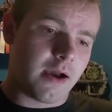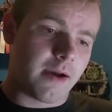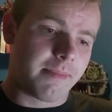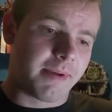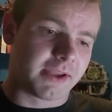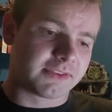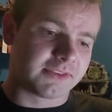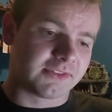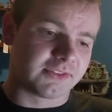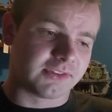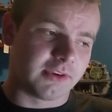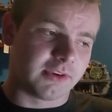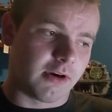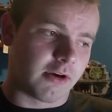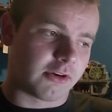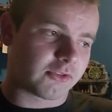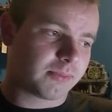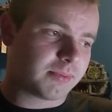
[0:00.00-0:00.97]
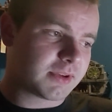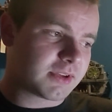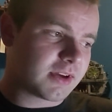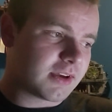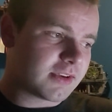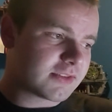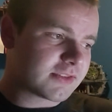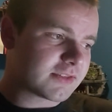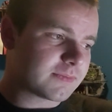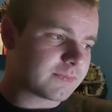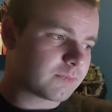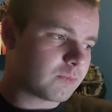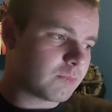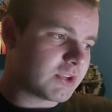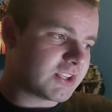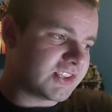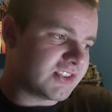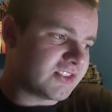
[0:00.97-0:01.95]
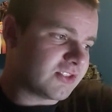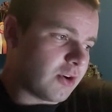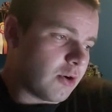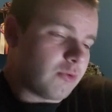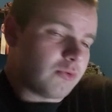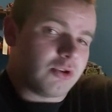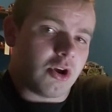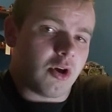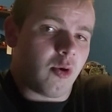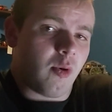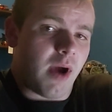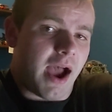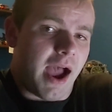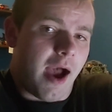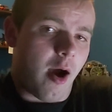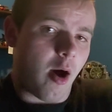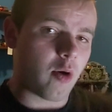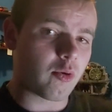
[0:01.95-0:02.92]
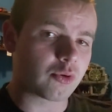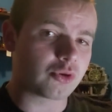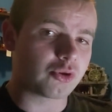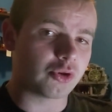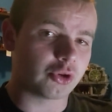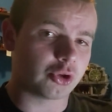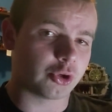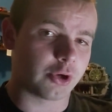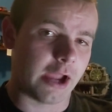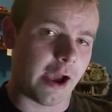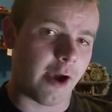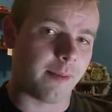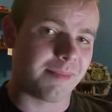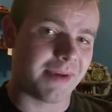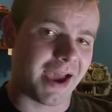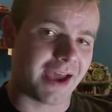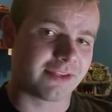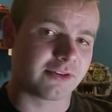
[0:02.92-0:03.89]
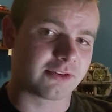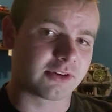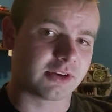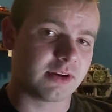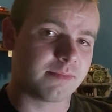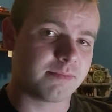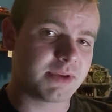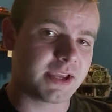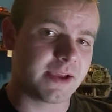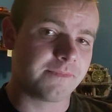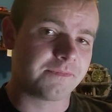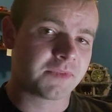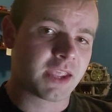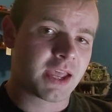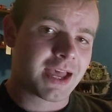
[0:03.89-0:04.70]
about the Seahawks because we just don't know how good or how bad they're going to be.